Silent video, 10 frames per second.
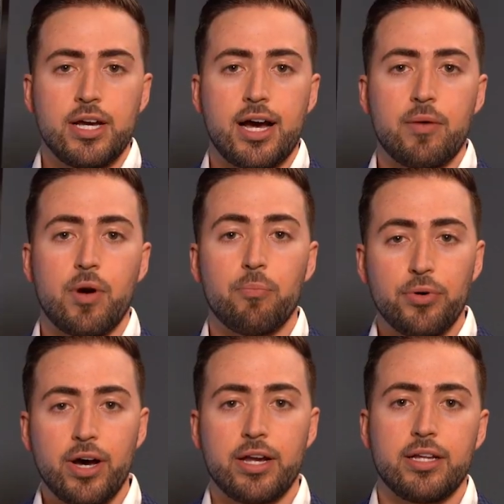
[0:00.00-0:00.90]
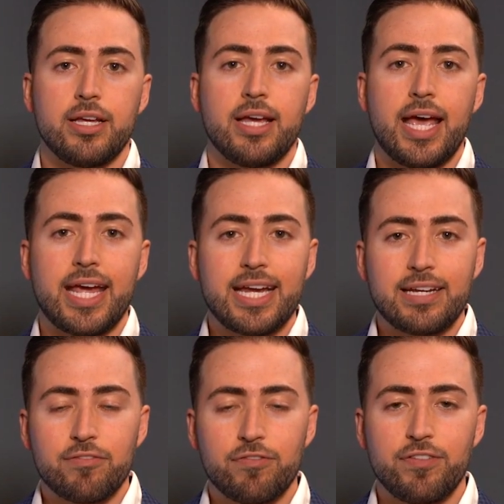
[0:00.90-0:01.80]
But
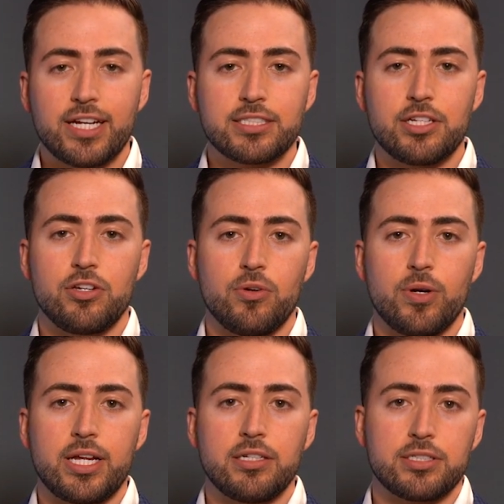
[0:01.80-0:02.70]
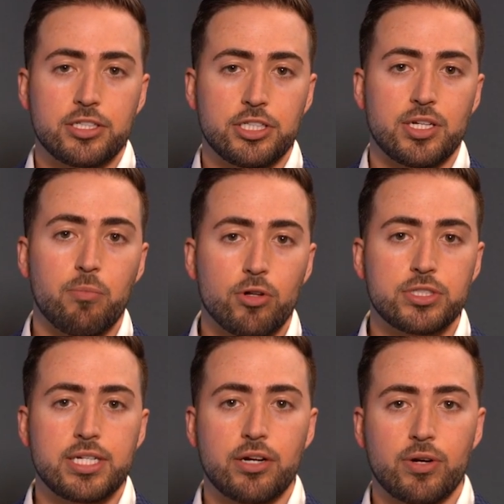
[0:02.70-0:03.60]
a fixed annuity, such as a
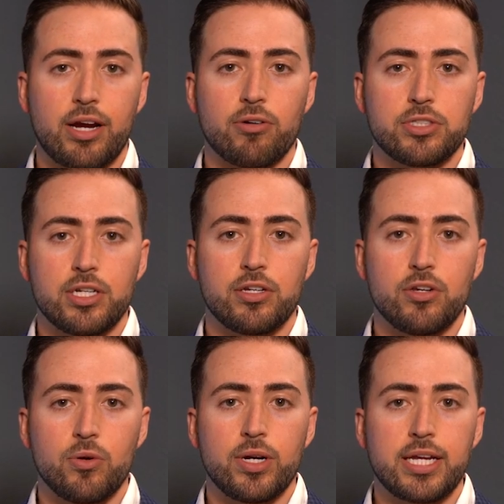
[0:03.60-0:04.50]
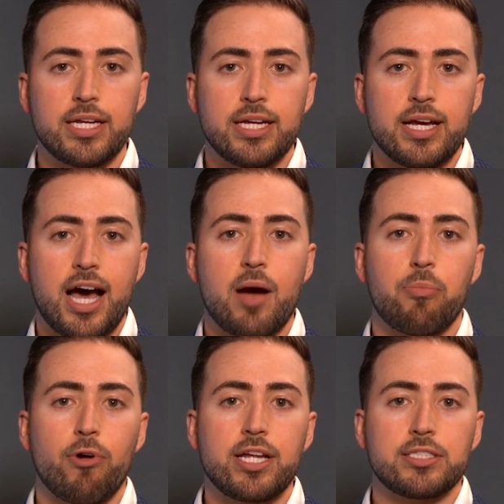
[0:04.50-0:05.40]
multi-year guaranteed annuity,
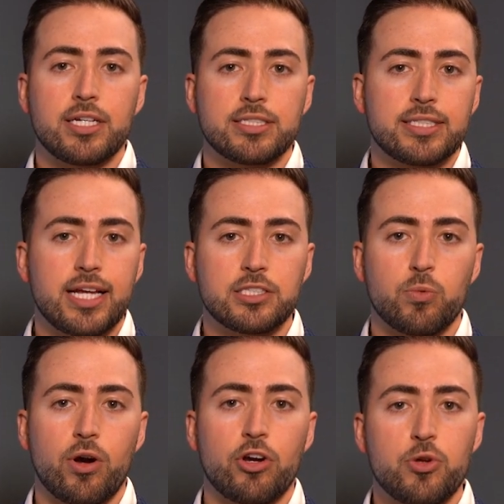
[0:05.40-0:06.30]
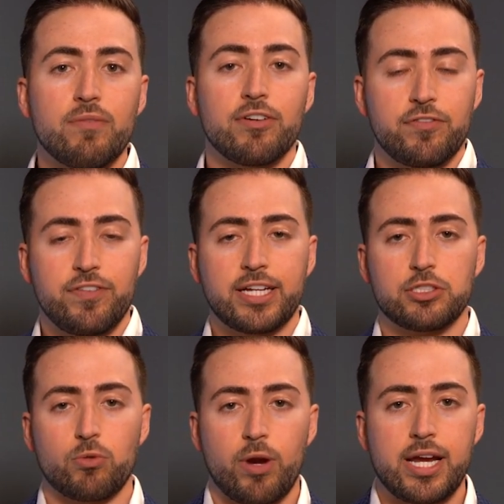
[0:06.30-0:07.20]
operates in a sense where you have a
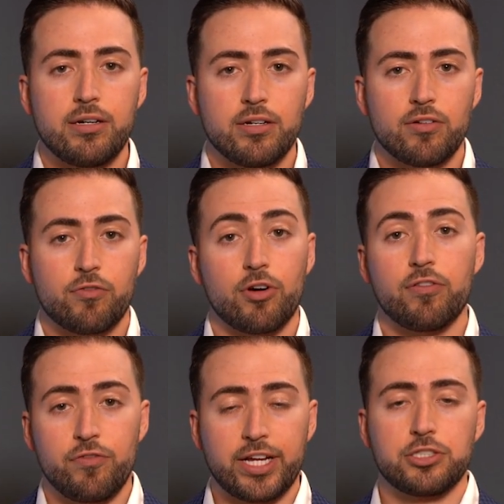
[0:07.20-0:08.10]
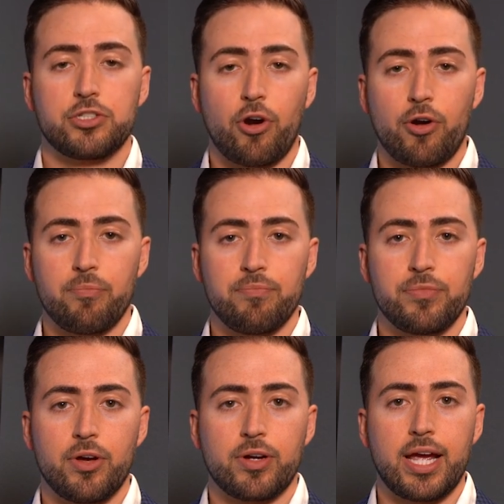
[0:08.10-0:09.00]
fixed rate for a fixed term.
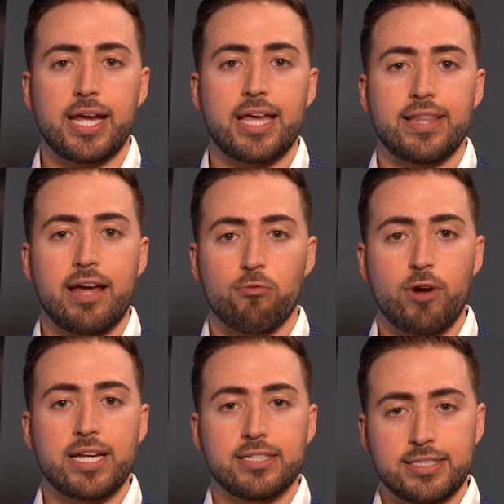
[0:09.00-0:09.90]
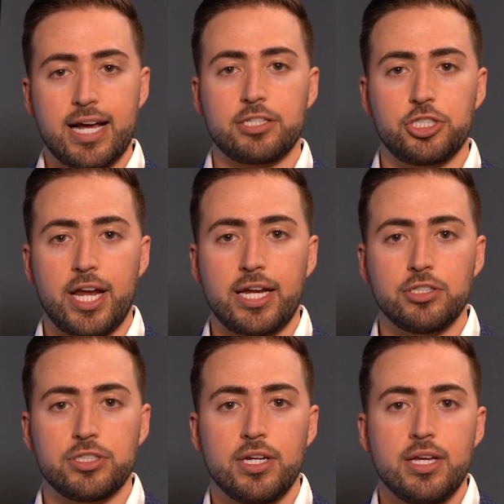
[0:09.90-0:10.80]
Okay, and that rate does not
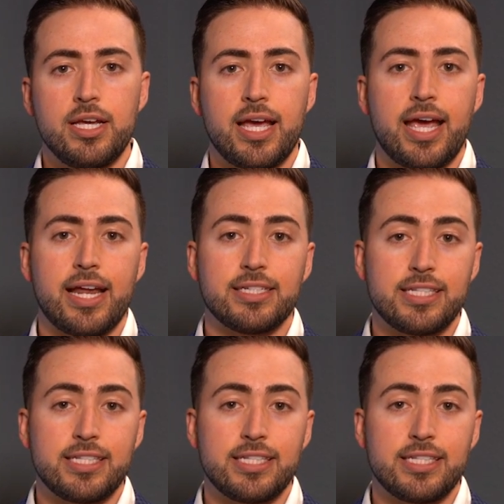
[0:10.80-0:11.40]
change. And